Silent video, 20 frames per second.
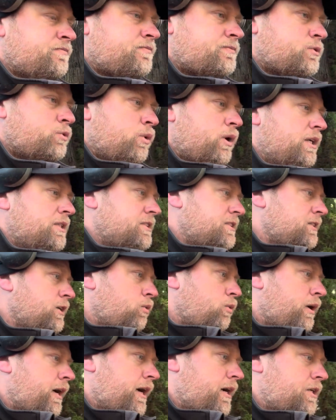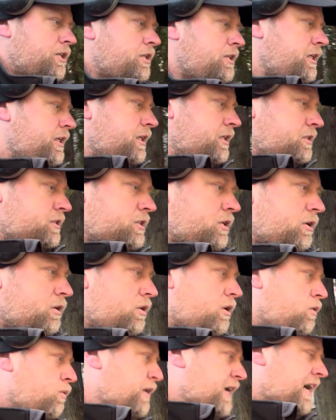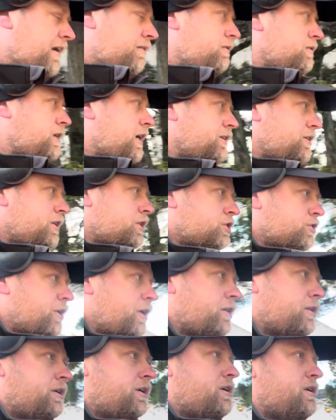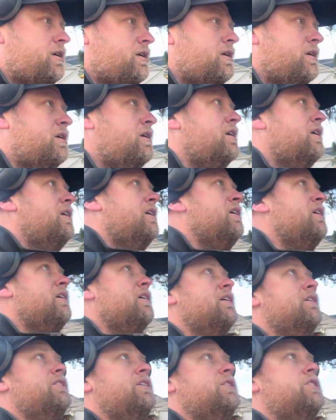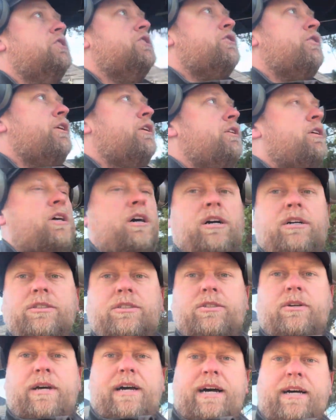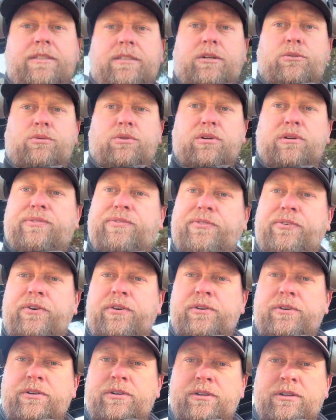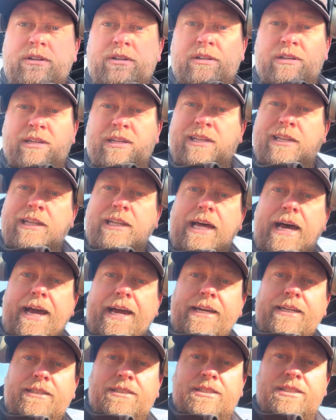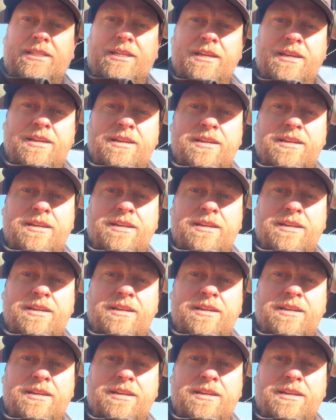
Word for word: once in a while you need it. So we have it on the trailer. This trailer also has a roof, lights,